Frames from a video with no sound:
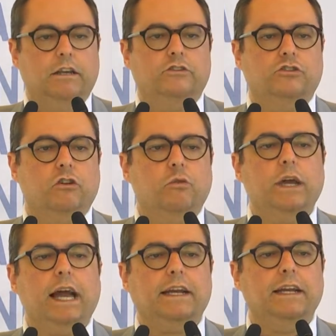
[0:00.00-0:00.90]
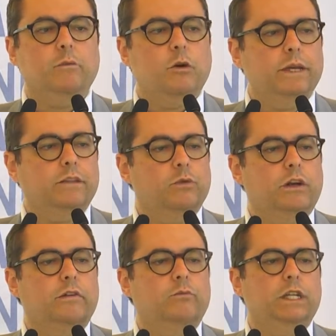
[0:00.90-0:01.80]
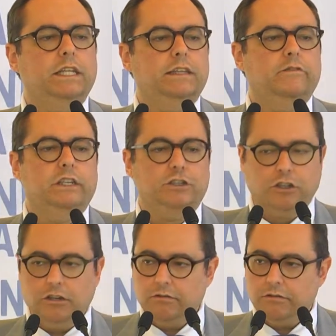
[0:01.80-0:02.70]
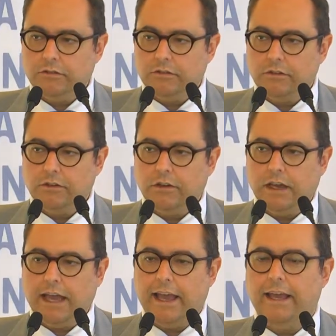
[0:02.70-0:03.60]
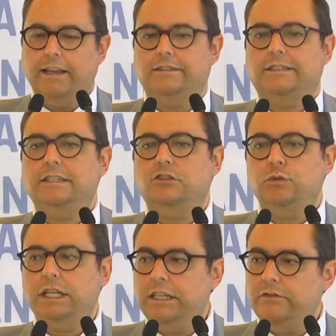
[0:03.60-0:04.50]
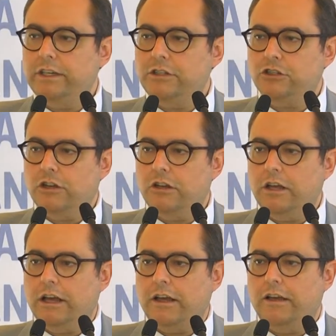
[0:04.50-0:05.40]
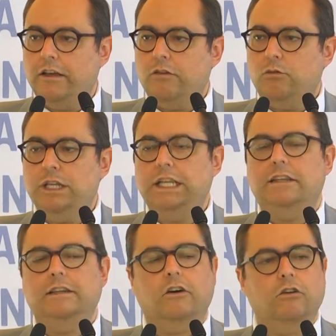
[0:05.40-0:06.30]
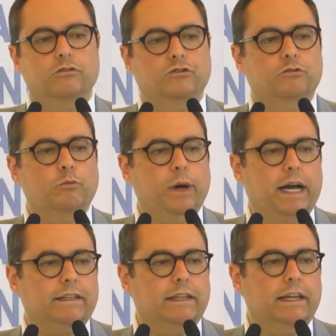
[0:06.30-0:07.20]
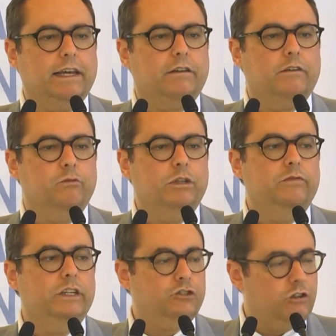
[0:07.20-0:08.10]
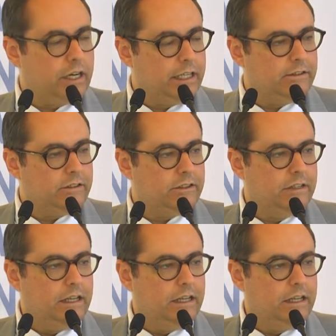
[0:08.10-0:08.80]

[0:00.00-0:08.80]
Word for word: So we are in a moment when we need vision, and since we need vision, we need also to partner with visionaries,